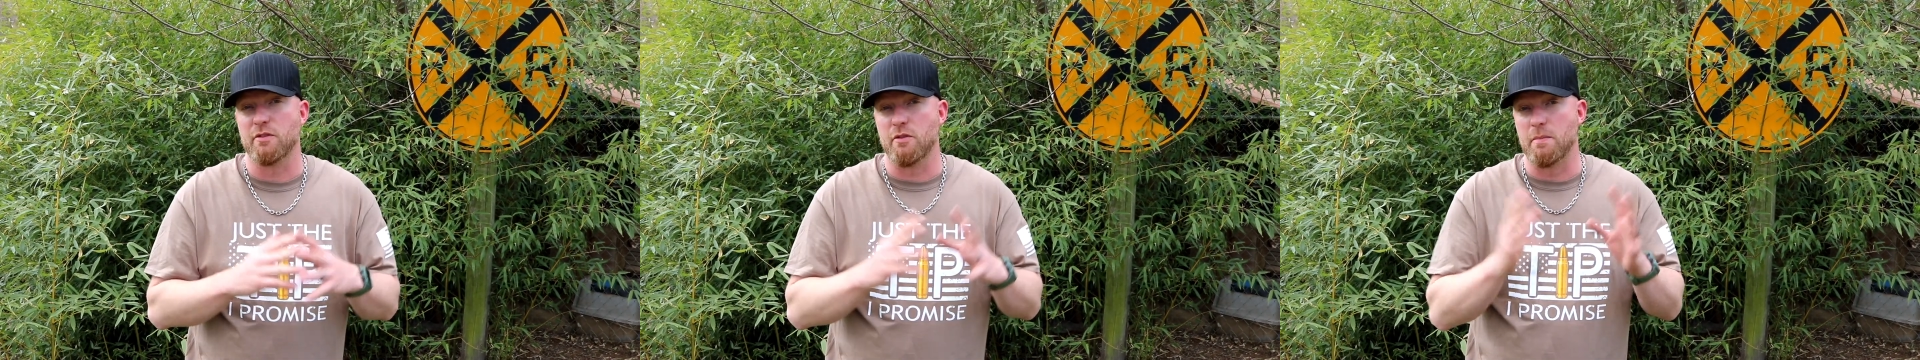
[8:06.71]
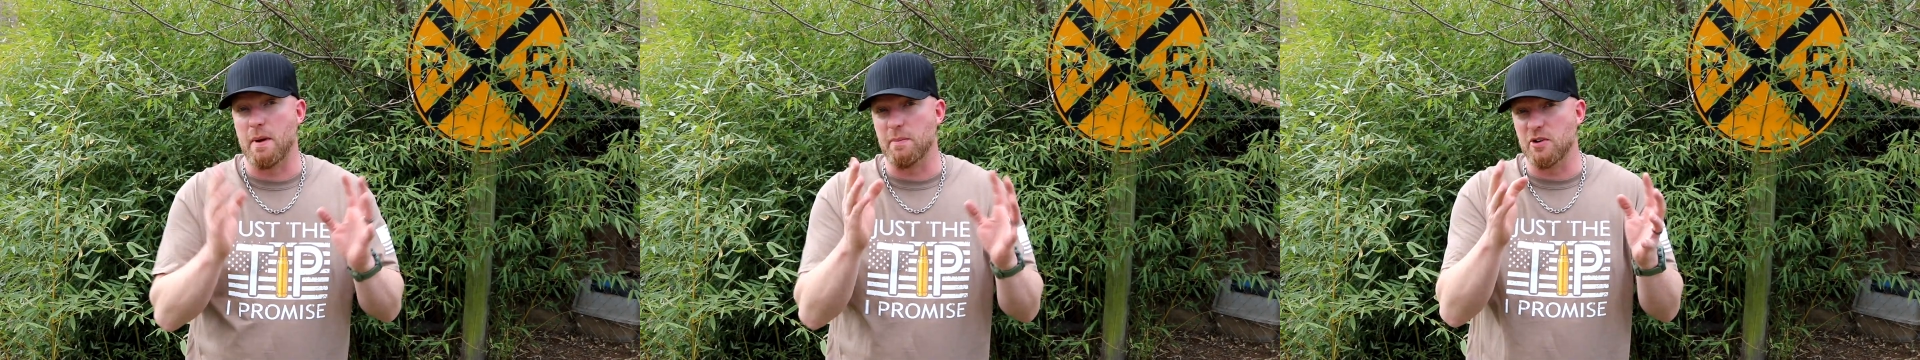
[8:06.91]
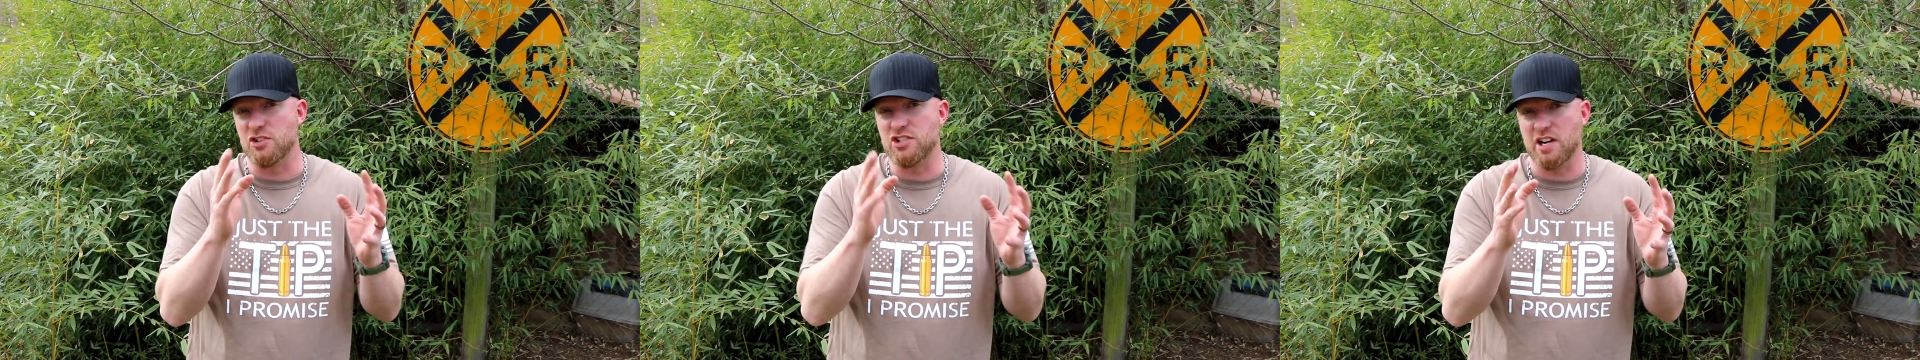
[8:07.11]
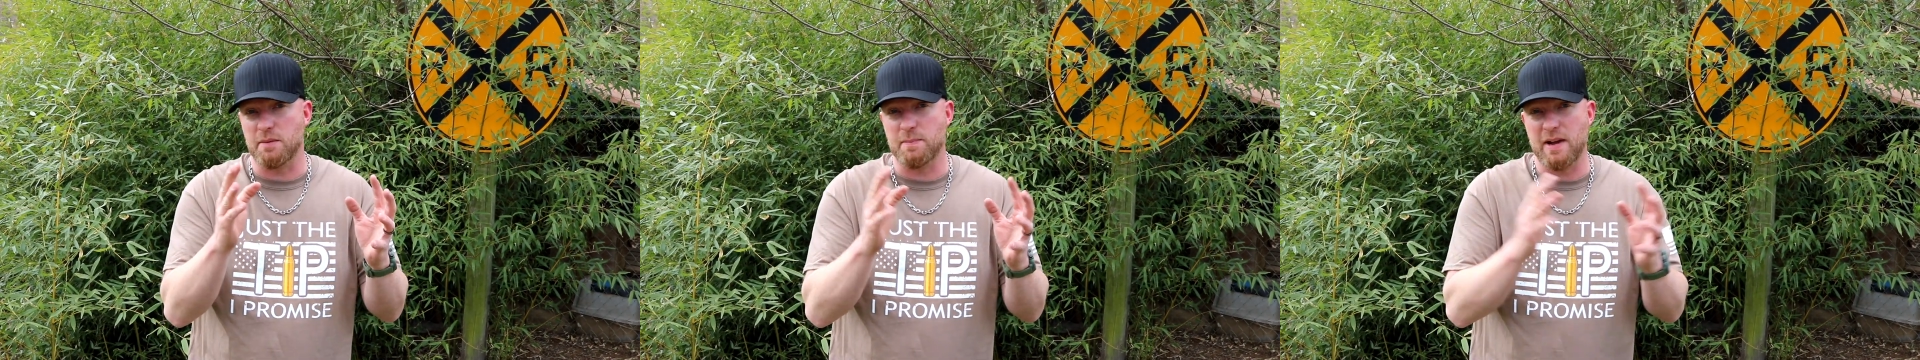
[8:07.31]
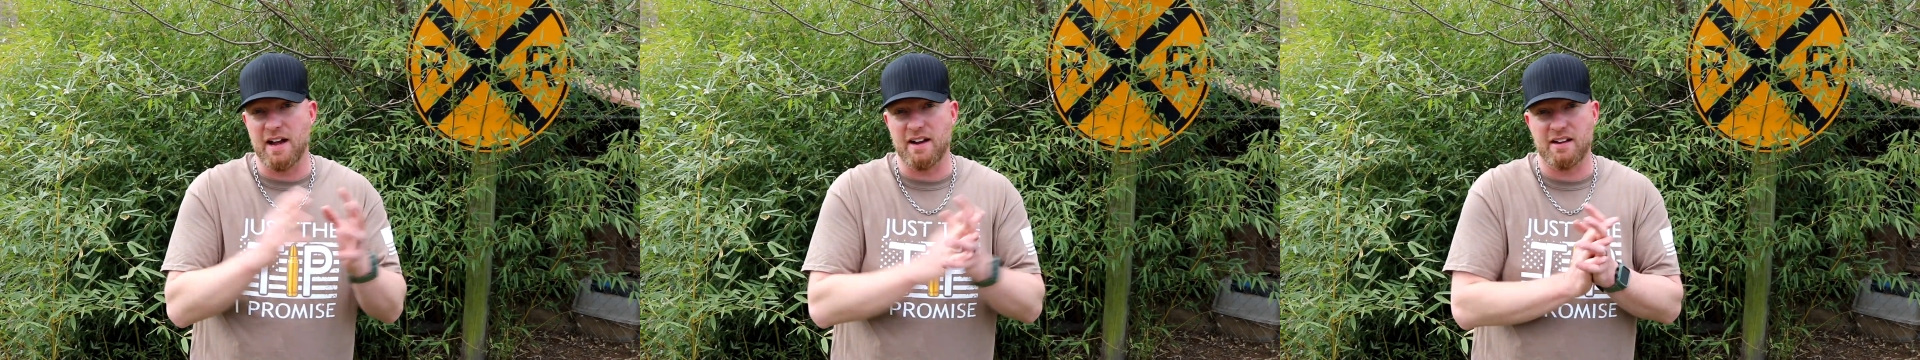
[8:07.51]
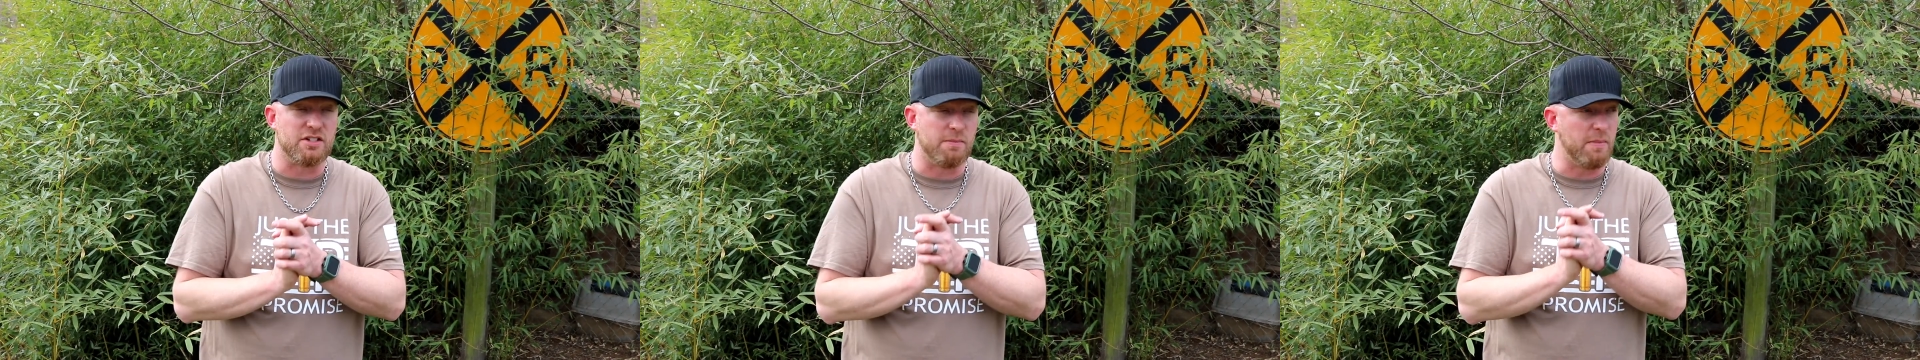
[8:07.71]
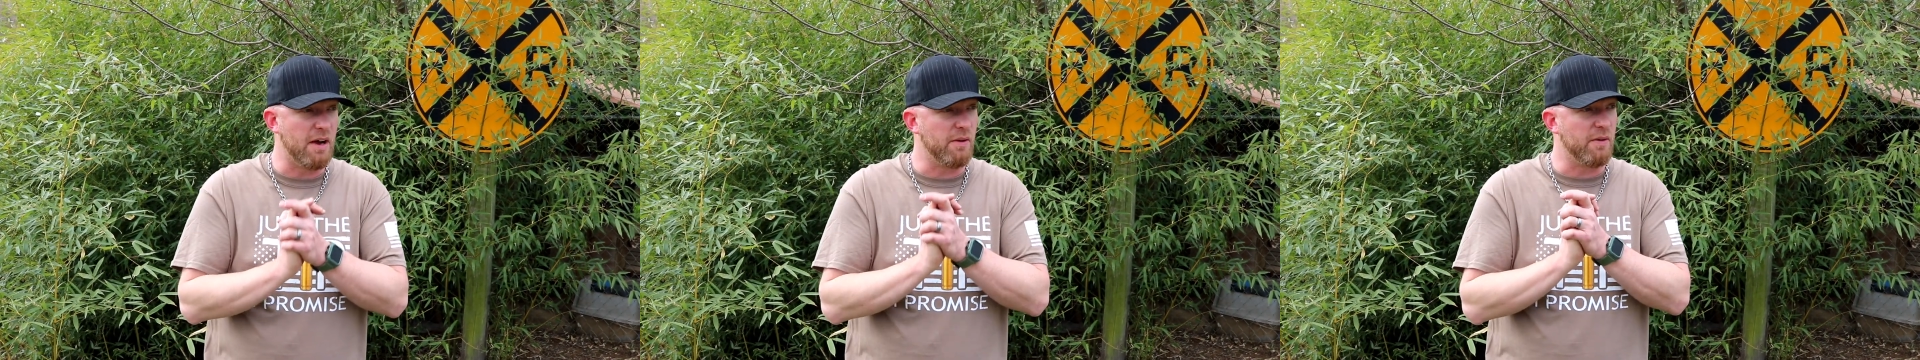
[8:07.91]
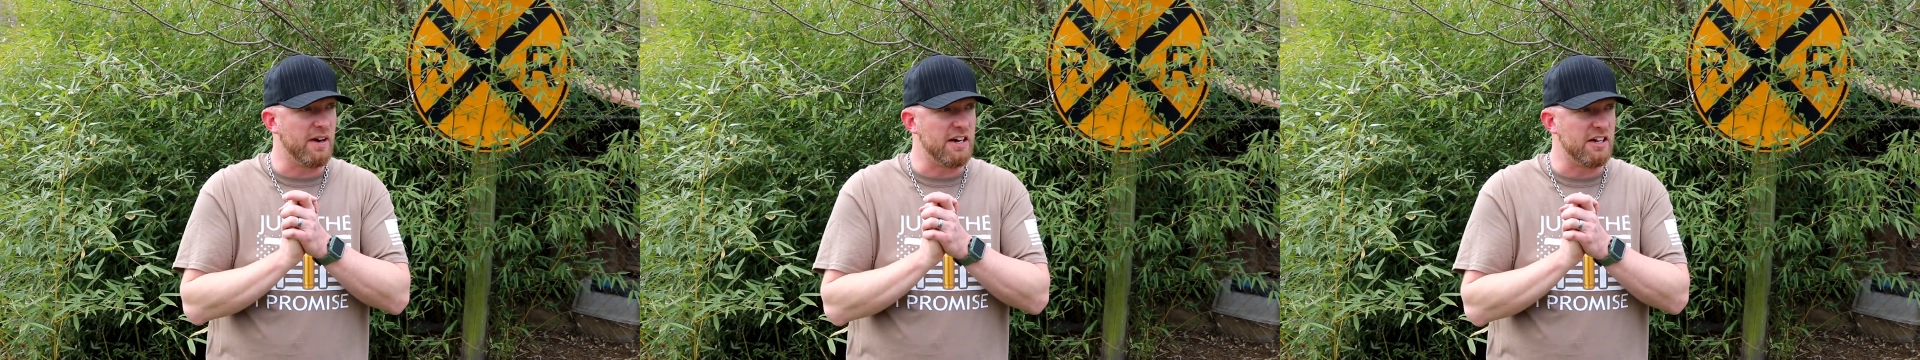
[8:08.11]
Remember to check back, because I'm
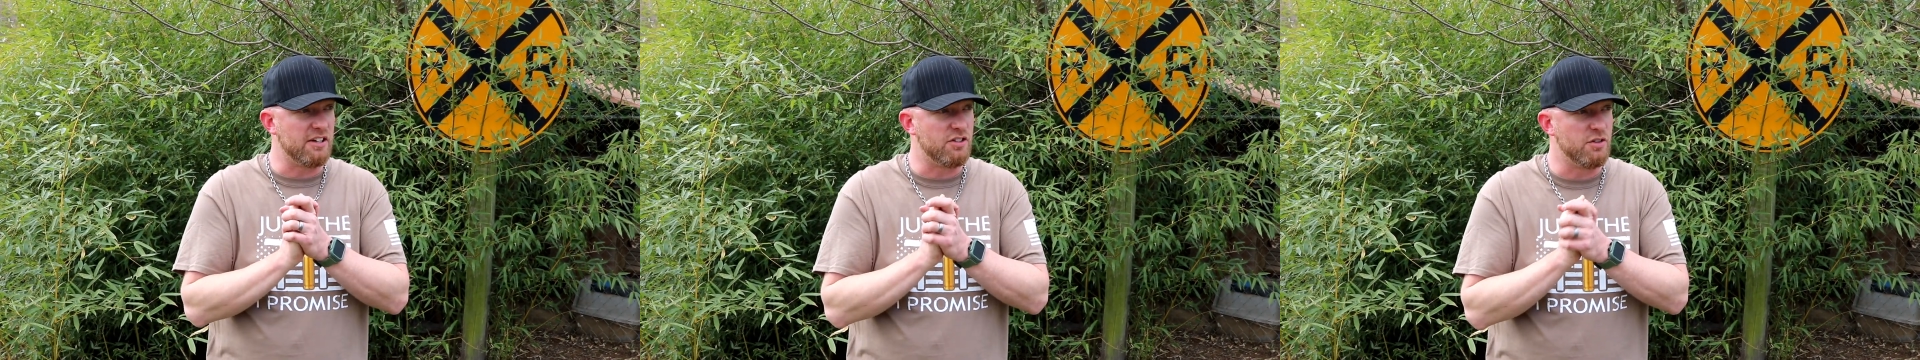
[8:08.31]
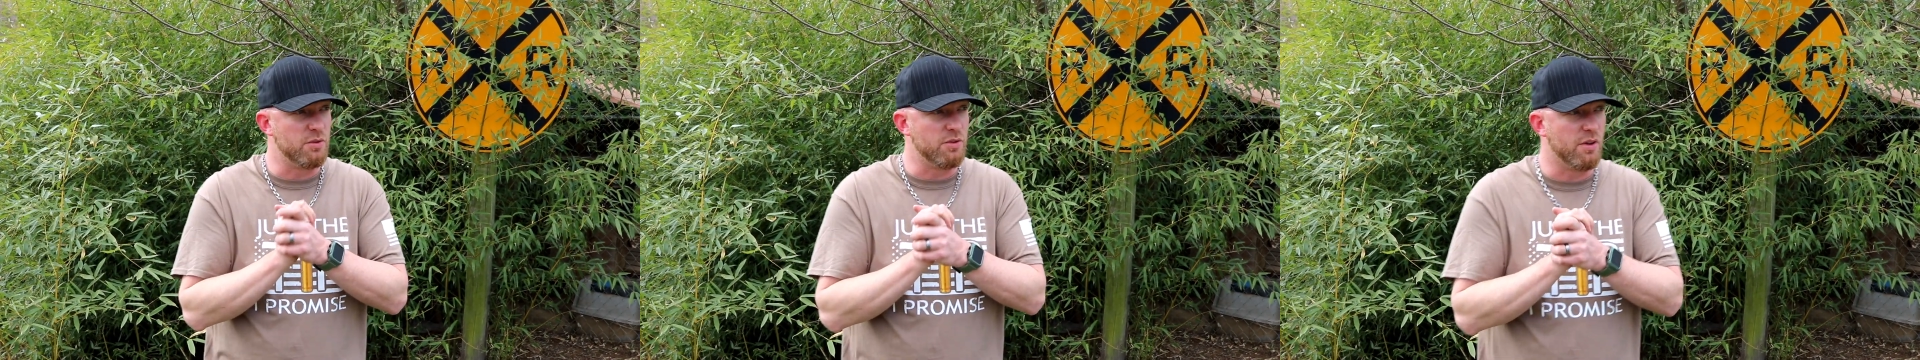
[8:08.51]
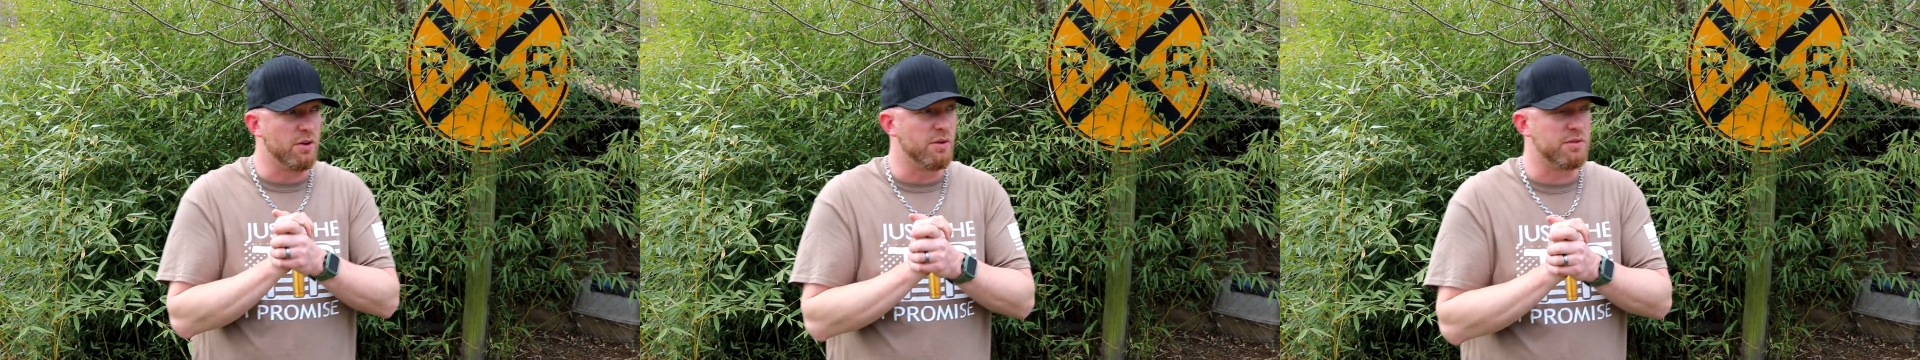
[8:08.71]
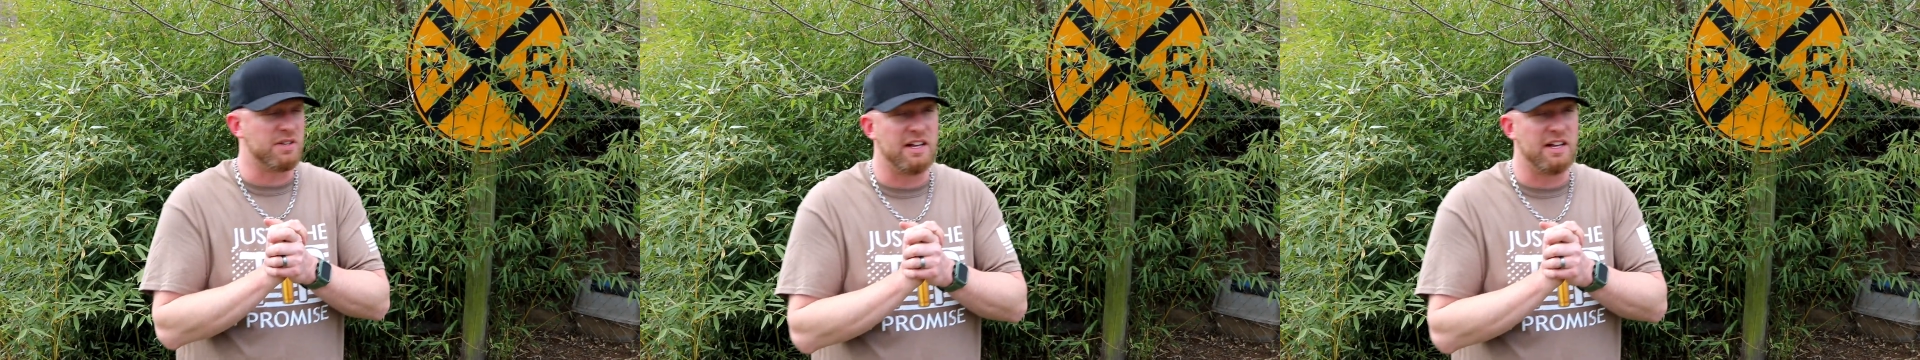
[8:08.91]
about ready to do those